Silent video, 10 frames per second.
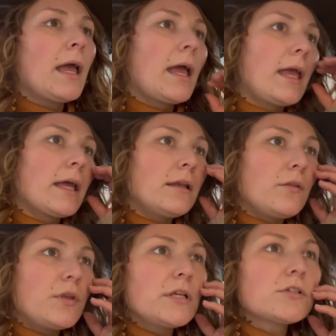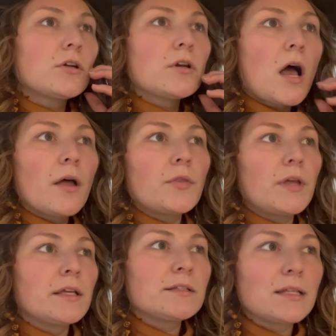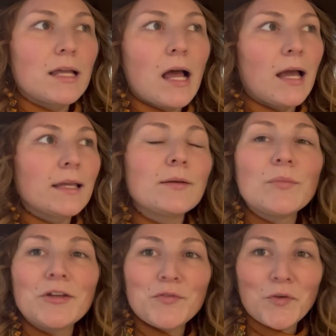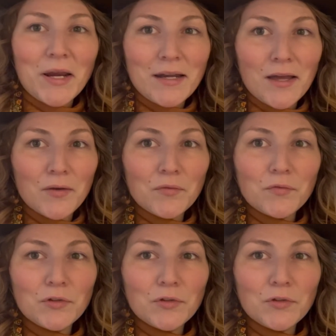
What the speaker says: And these are not things that I can be afraid of.